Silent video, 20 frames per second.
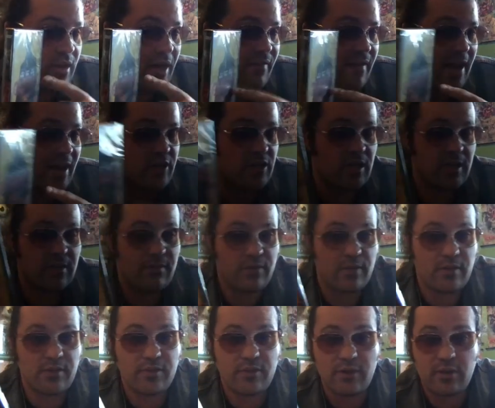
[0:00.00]
live action of
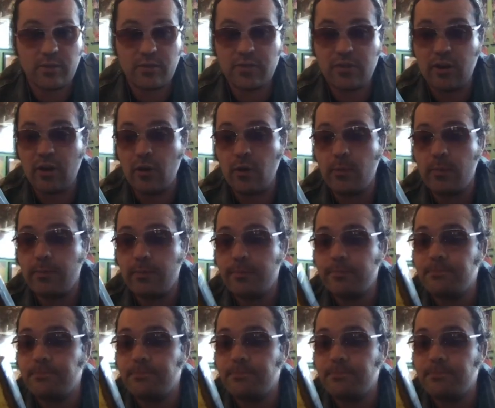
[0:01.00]
this though. So,